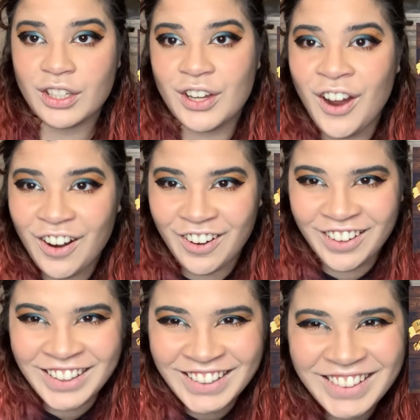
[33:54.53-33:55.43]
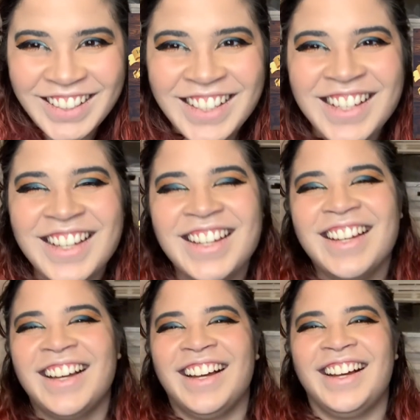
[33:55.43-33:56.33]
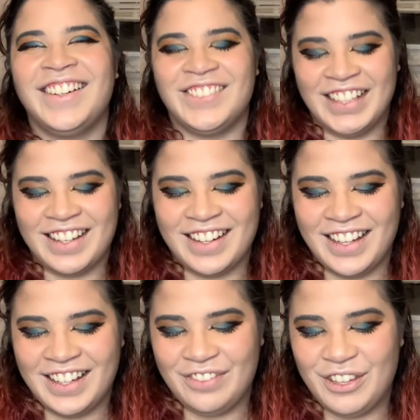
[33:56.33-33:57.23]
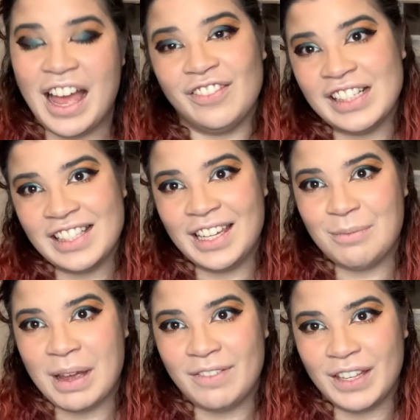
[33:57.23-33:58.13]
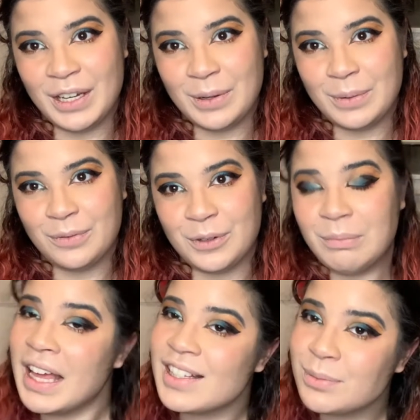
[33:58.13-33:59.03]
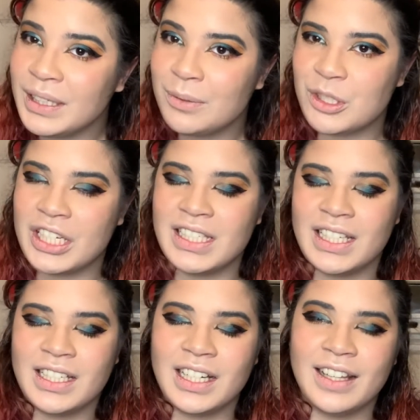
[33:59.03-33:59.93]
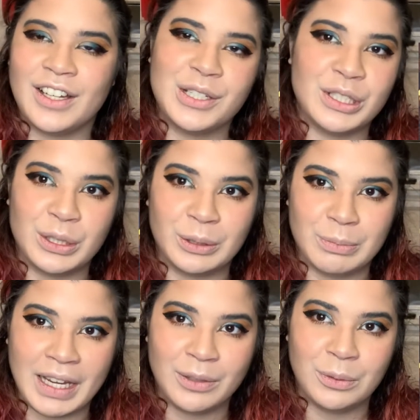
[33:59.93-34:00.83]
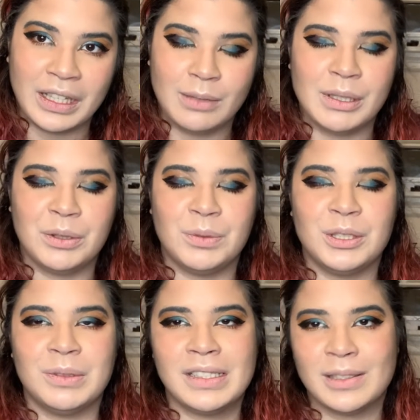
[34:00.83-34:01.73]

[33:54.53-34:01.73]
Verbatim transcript: to Carl? Oh my god, if you haven't seen my video from last week, which I did, the 100-year-old man who climbed out the window and